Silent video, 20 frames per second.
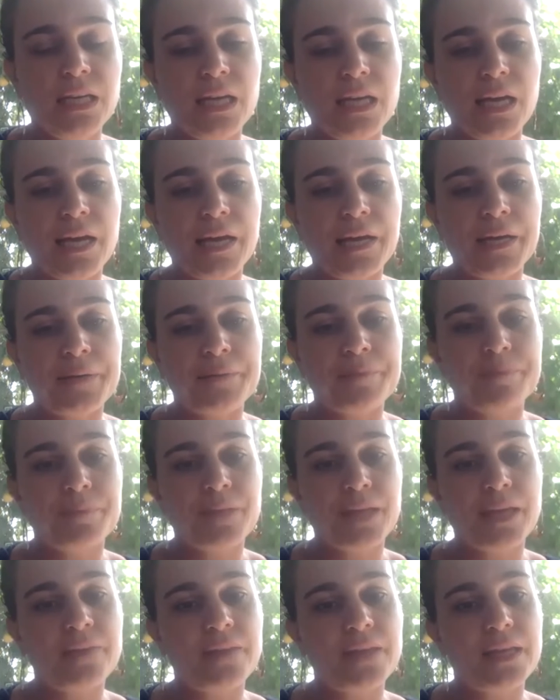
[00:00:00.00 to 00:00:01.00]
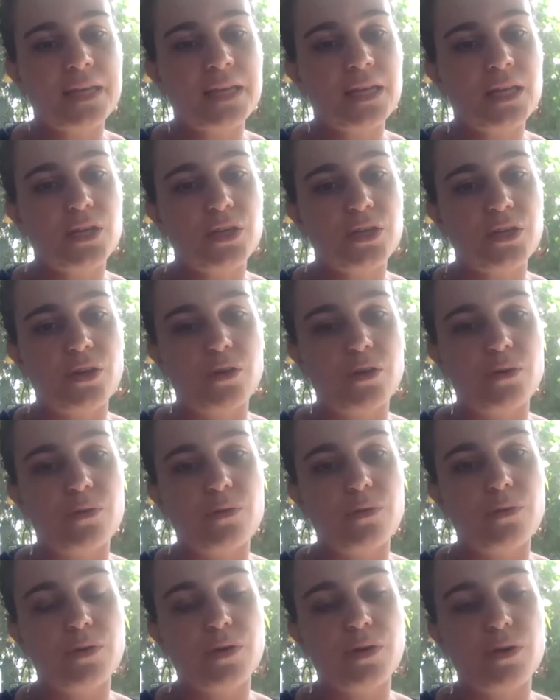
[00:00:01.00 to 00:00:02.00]
And then, you know,
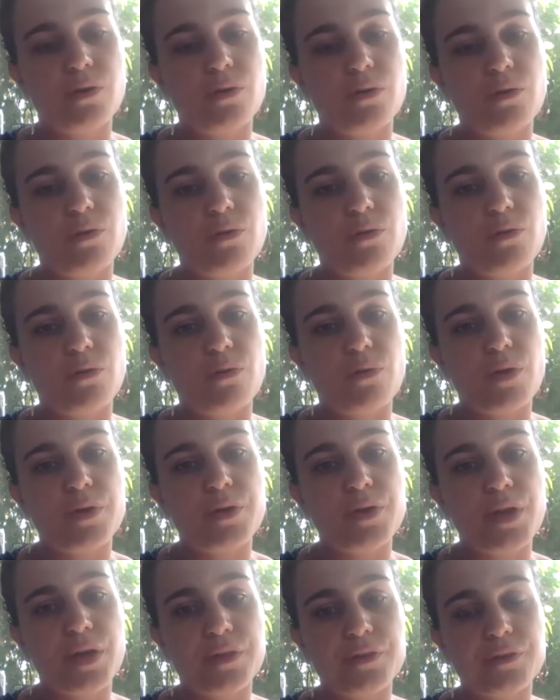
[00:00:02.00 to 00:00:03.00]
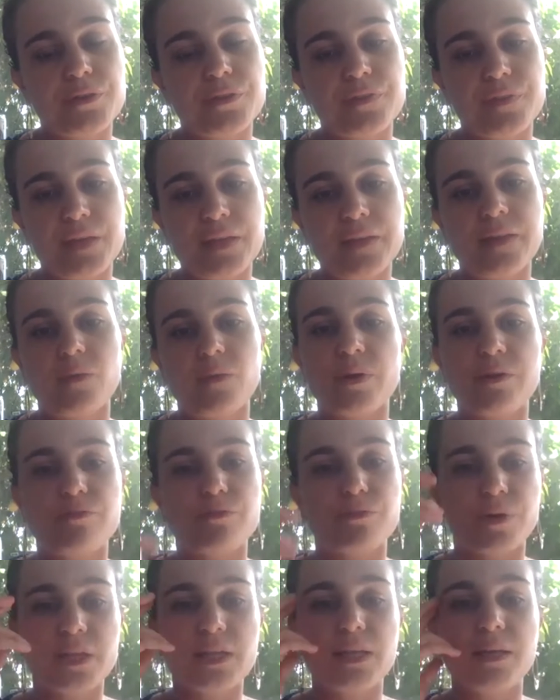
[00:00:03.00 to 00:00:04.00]
another thing that we've
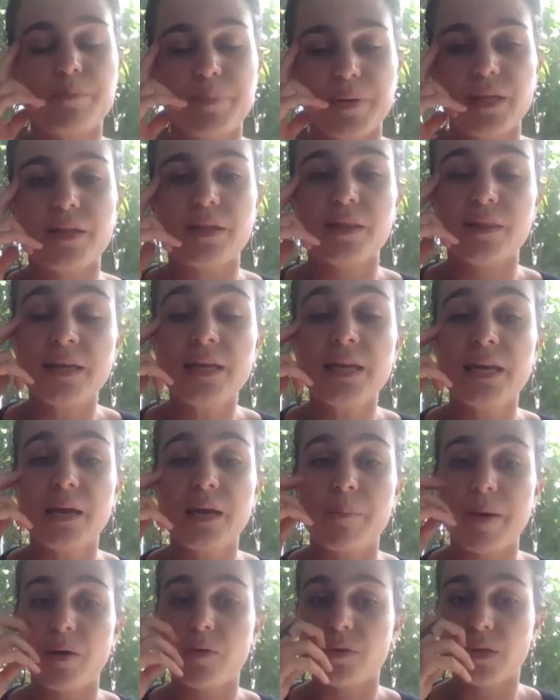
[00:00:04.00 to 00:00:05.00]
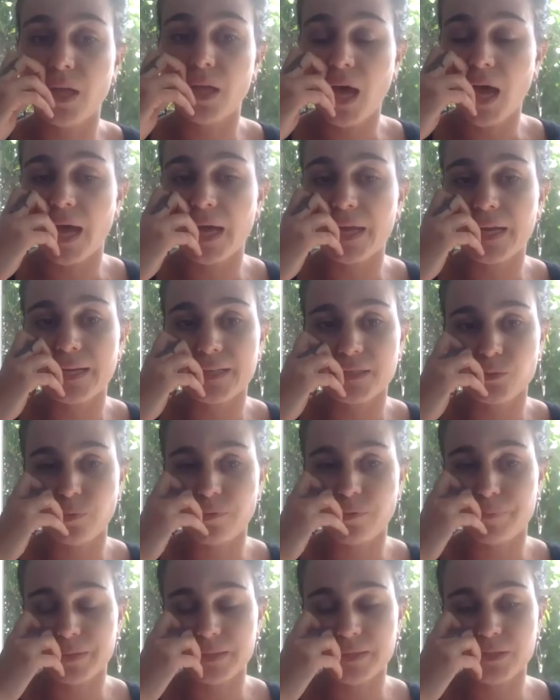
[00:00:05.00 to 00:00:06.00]
really been thinking about a lot as
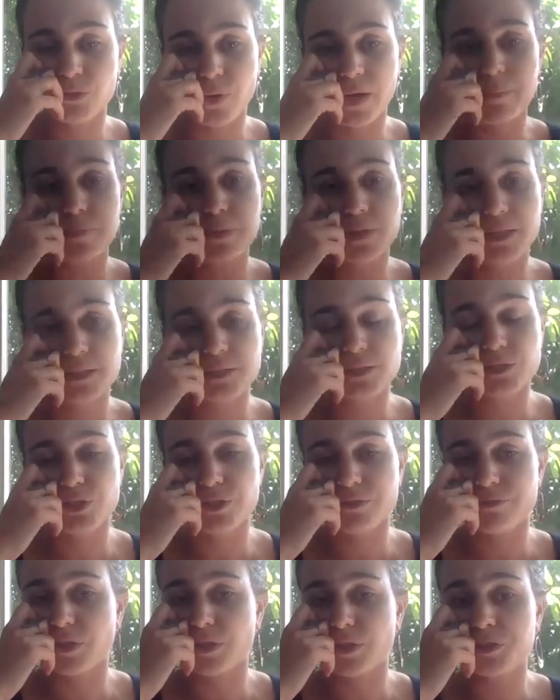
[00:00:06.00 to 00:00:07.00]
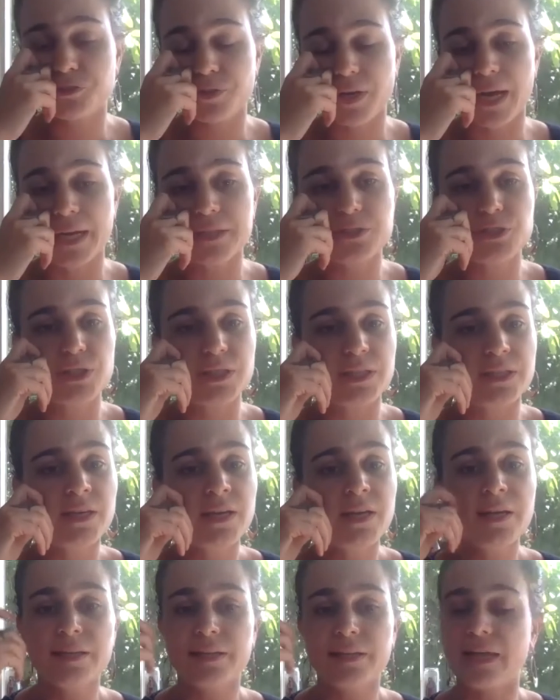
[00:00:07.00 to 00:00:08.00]
we've been scrambling to shift our strategy,
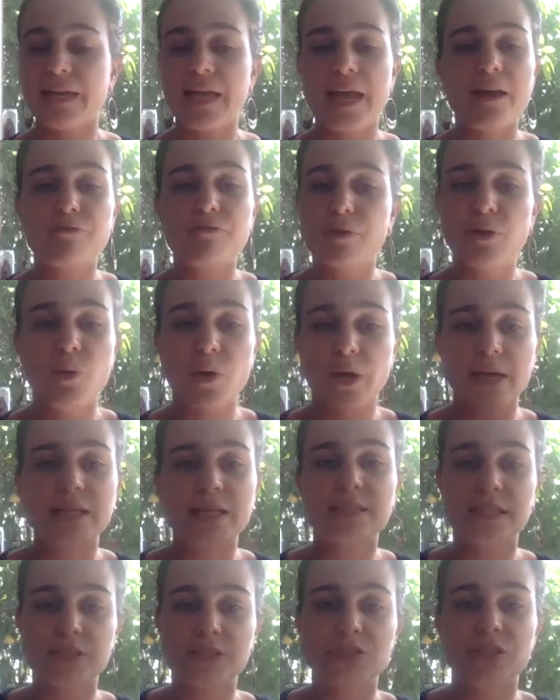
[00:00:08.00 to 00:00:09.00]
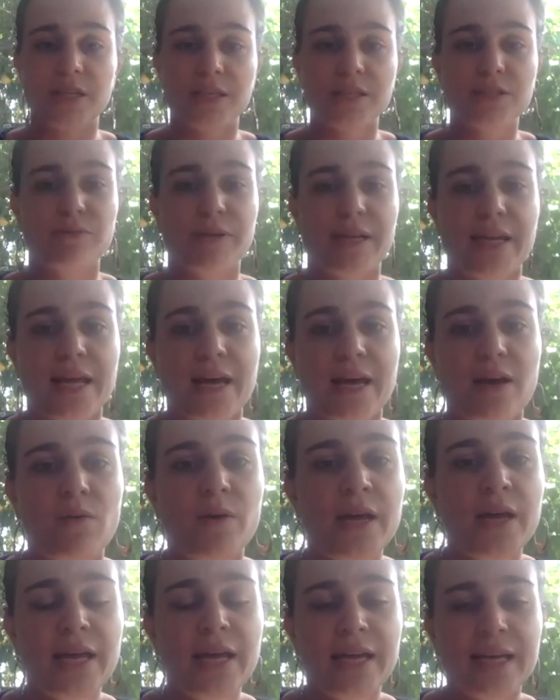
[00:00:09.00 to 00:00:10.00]
like every organization is right now,
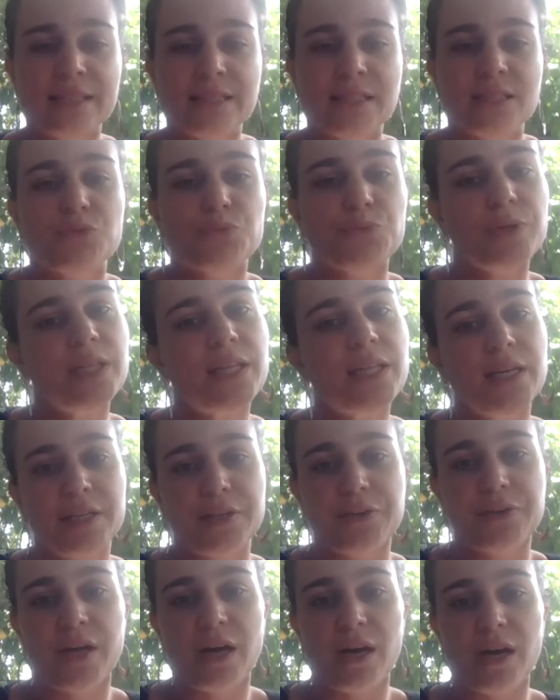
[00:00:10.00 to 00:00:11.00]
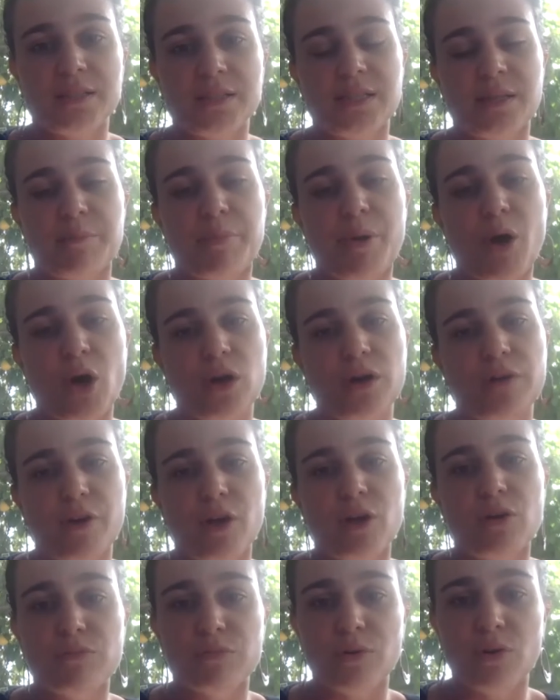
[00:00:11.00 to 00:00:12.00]
is it's really clear to us that part of
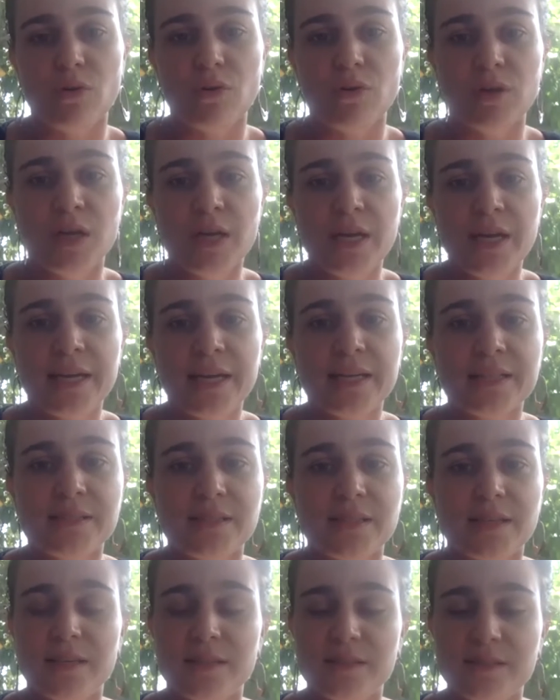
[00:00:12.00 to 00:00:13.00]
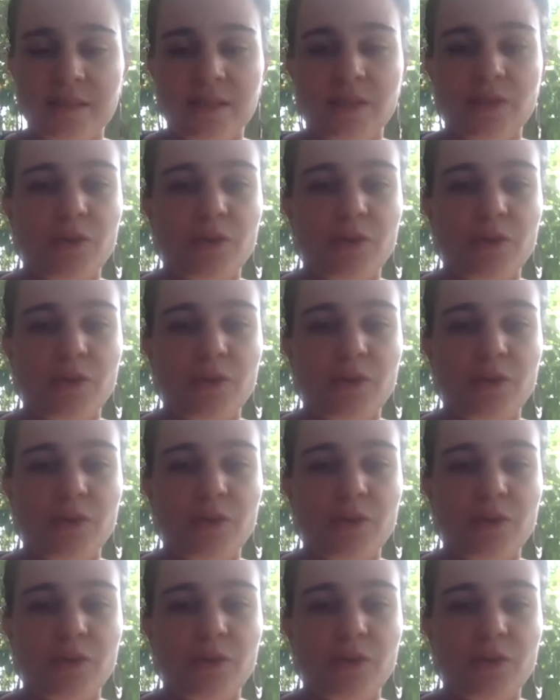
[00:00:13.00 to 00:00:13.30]
our role is to continue to